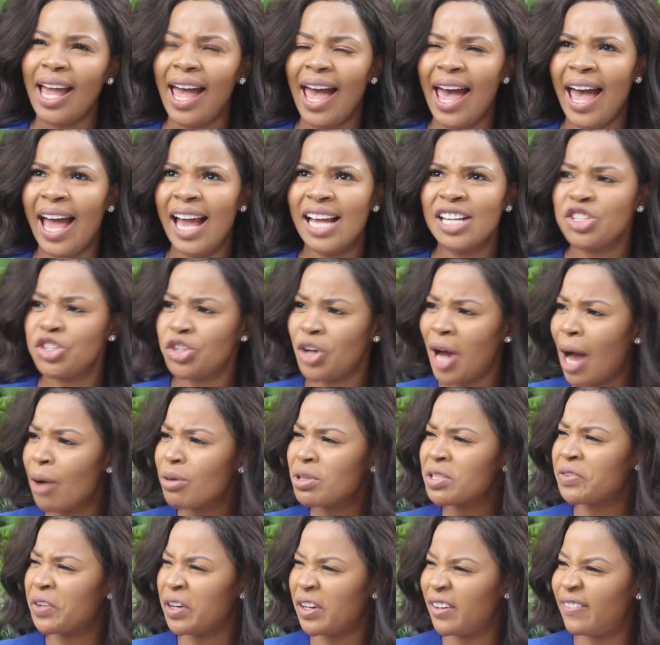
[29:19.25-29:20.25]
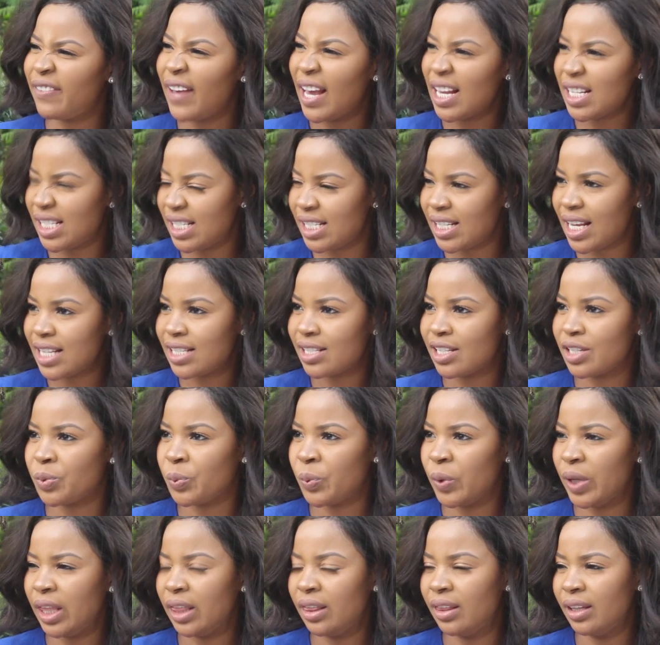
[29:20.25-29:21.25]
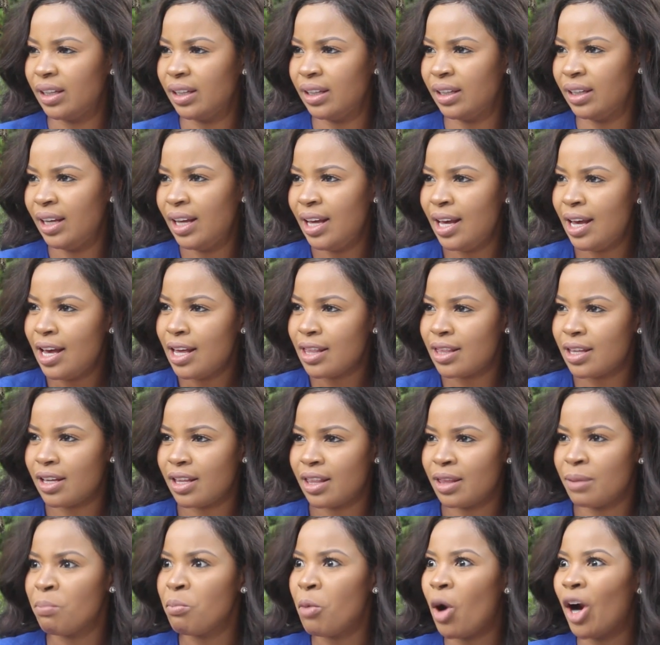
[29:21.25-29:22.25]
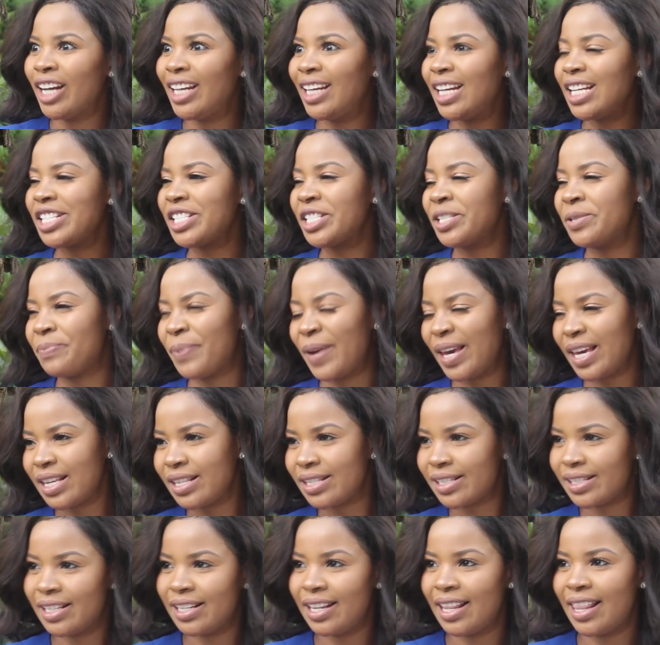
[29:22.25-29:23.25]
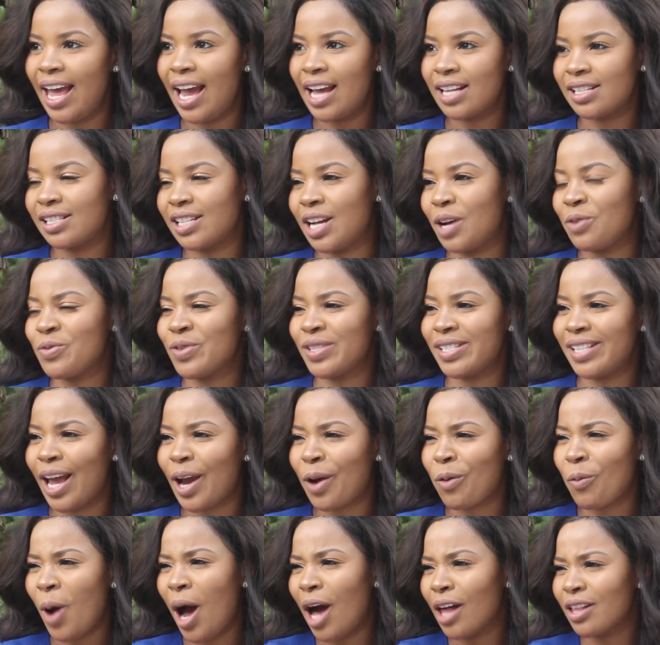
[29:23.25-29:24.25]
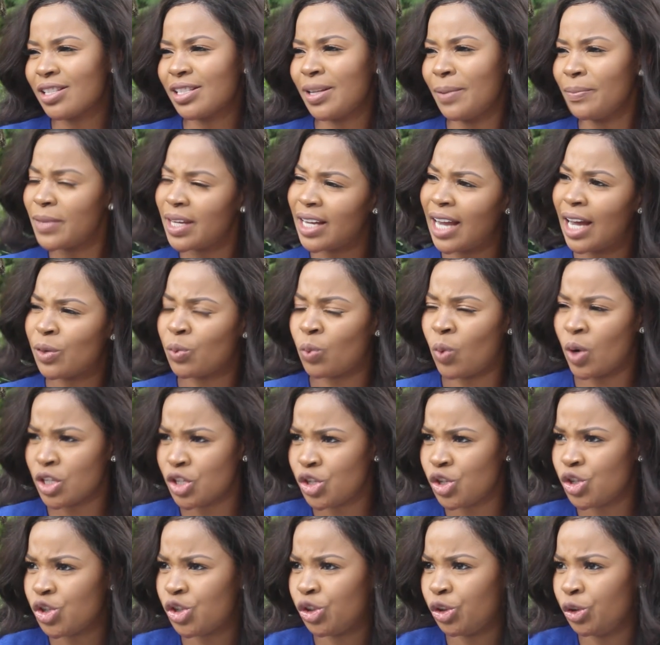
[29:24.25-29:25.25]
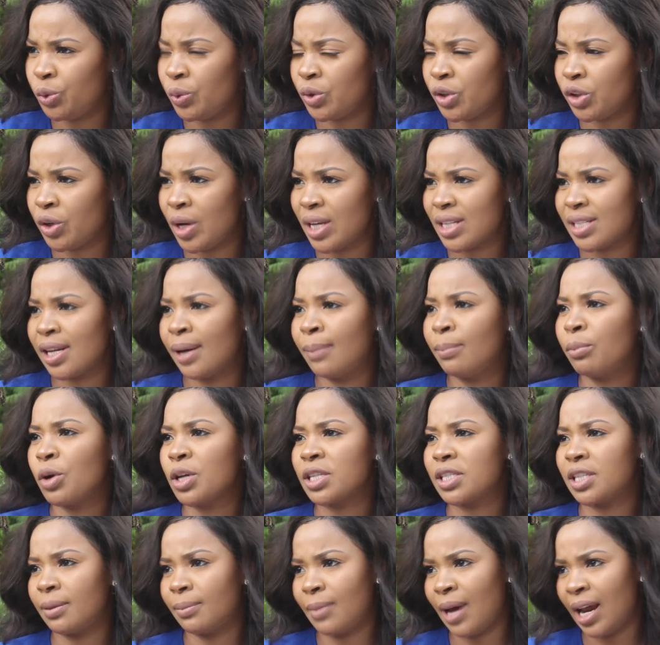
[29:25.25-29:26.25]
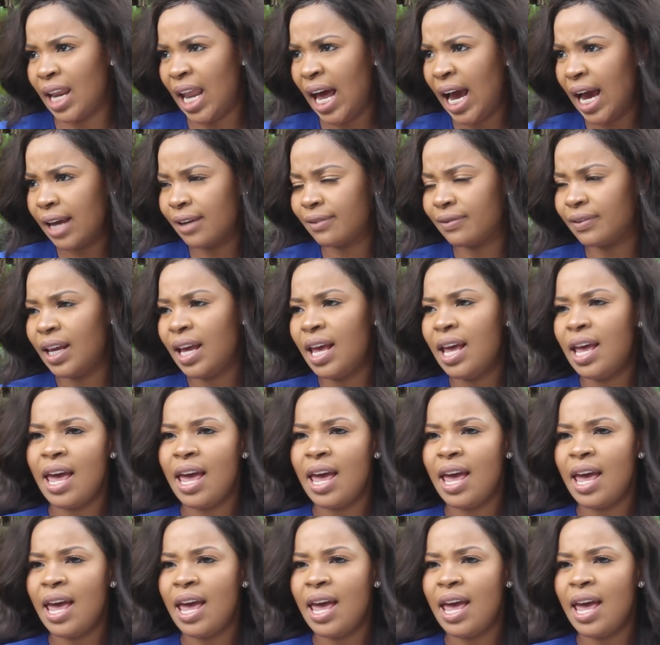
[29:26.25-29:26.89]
And you know, I was very fascinated with the, the, the modeling space and that, and I was like, wow, that's something I'd want to do, you know, at some point in my life.